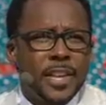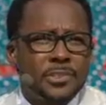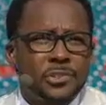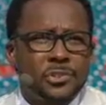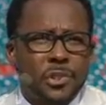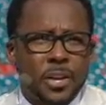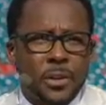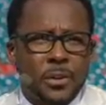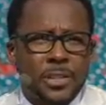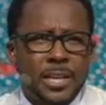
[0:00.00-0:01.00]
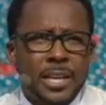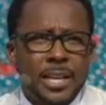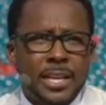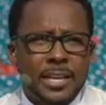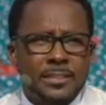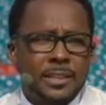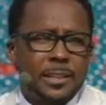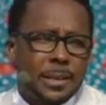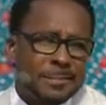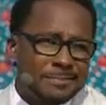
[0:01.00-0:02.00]
they struggled against
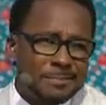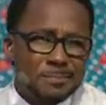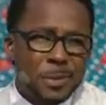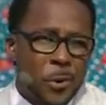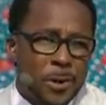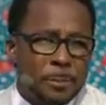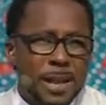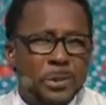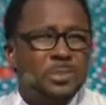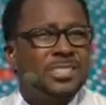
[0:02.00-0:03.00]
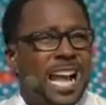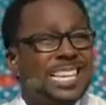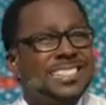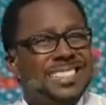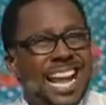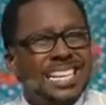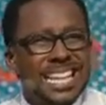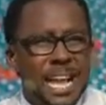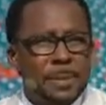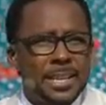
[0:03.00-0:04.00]
a quarterback who's not as
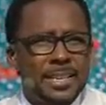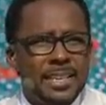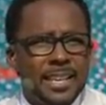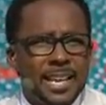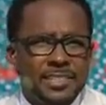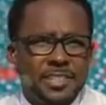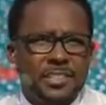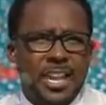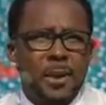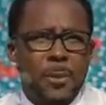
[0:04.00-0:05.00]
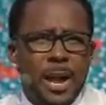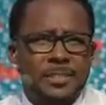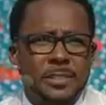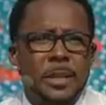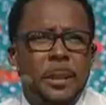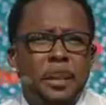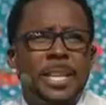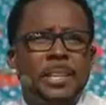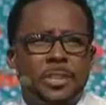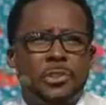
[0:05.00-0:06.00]
dynamic as Deshaun Watson, but
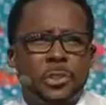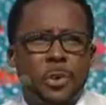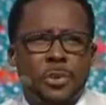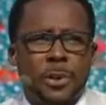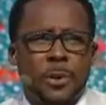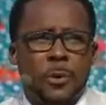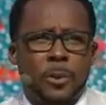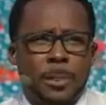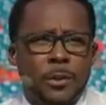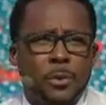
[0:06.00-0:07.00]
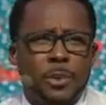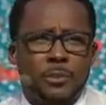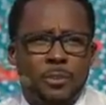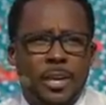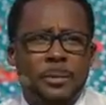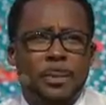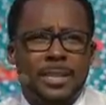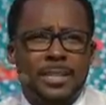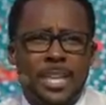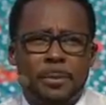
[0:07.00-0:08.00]
he's a dual-threat quarterback who can run by
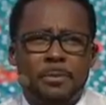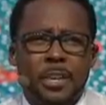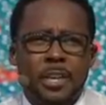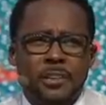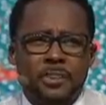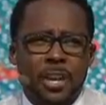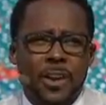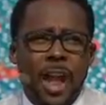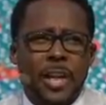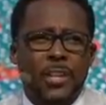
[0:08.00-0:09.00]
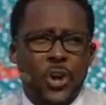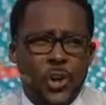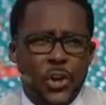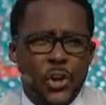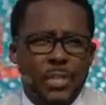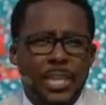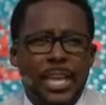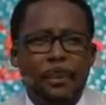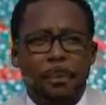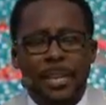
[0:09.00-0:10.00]
the name of Gerard Hurd,
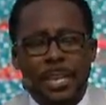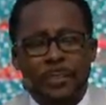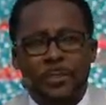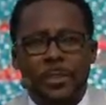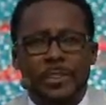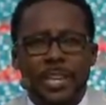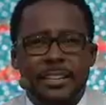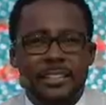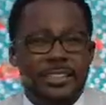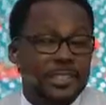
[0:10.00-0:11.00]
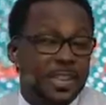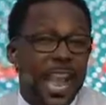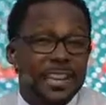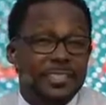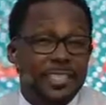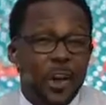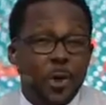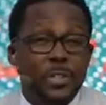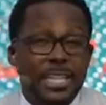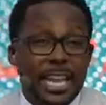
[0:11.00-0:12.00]
and he plays for Texas. And that's actually the
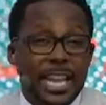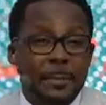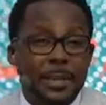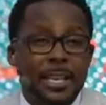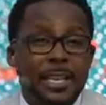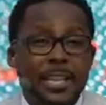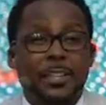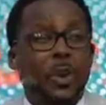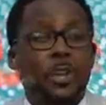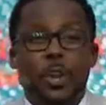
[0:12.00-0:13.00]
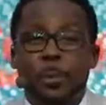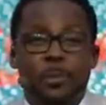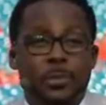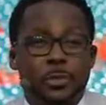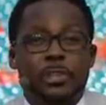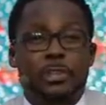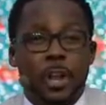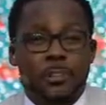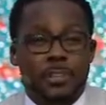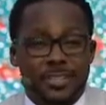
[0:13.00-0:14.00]
only game that the Oklahoma Sooners
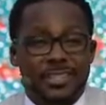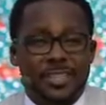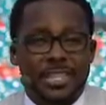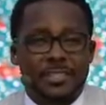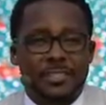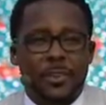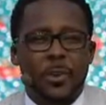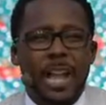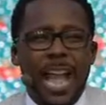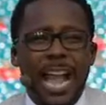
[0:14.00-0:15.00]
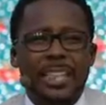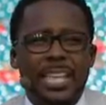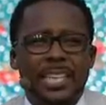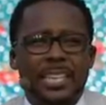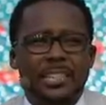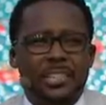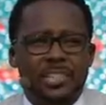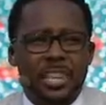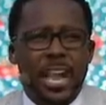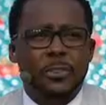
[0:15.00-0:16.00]
lost this season. So I think that
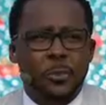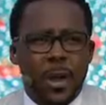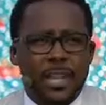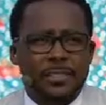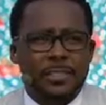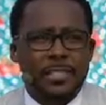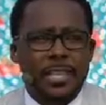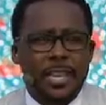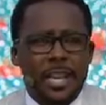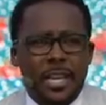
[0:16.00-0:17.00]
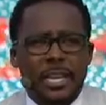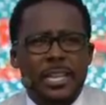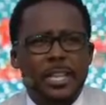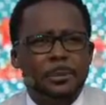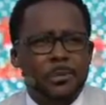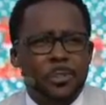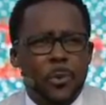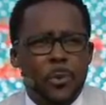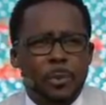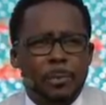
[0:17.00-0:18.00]
Deshaun Watson, Clemson's
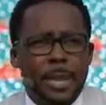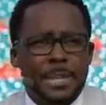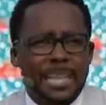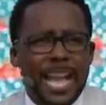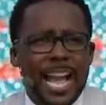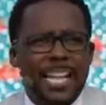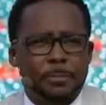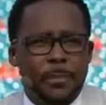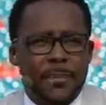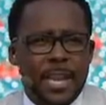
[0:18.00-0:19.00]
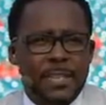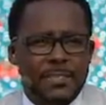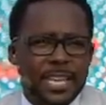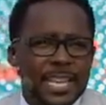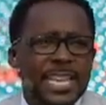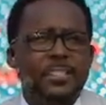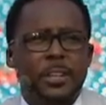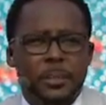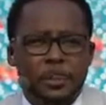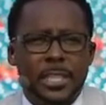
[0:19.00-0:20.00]
quarterback, the Heisman finalist, he's
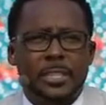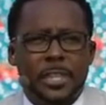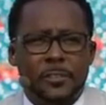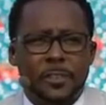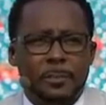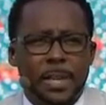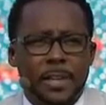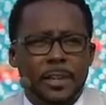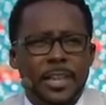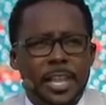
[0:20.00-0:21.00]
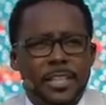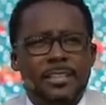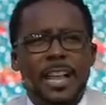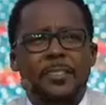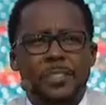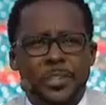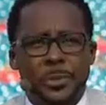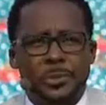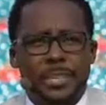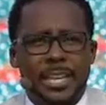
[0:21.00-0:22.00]
going to be the difference maker in this
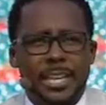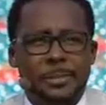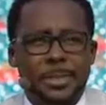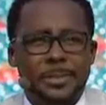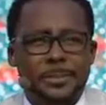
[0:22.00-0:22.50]
afternoon's game.